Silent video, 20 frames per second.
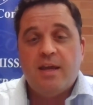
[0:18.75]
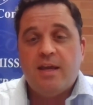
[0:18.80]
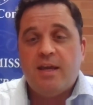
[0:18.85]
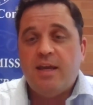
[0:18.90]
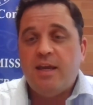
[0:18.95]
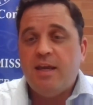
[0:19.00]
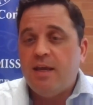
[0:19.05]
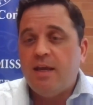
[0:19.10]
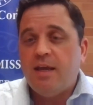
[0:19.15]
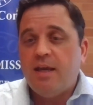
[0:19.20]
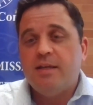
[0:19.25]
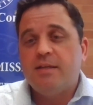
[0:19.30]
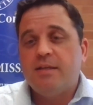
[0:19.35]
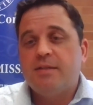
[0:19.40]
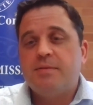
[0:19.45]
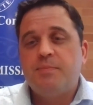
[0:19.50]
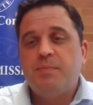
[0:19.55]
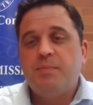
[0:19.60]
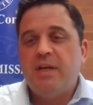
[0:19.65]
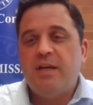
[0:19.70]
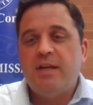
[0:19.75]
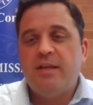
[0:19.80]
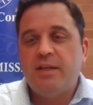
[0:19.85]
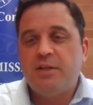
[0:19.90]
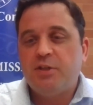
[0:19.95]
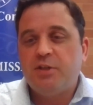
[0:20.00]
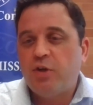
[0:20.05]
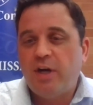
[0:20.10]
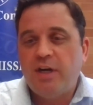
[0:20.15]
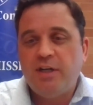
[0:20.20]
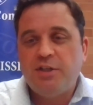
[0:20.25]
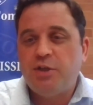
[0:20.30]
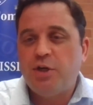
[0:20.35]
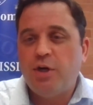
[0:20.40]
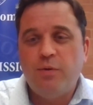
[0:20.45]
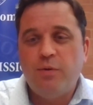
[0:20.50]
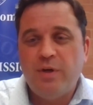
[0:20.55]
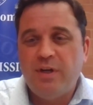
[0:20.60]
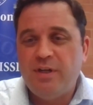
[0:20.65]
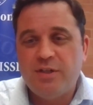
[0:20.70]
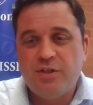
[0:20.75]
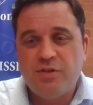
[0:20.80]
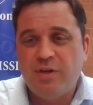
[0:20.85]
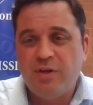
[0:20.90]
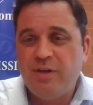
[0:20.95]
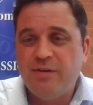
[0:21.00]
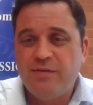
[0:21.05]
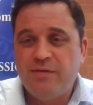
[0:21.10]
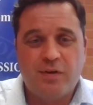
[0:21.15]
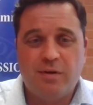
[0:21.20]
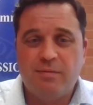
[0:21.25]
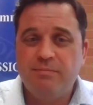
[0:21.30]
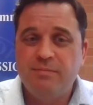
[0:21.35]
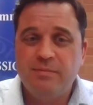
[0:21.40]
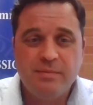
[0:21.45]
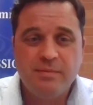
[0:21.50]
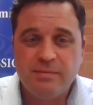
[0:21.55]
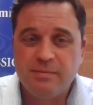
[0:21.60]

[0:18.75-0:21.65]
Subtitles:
He has been in the trade show industry for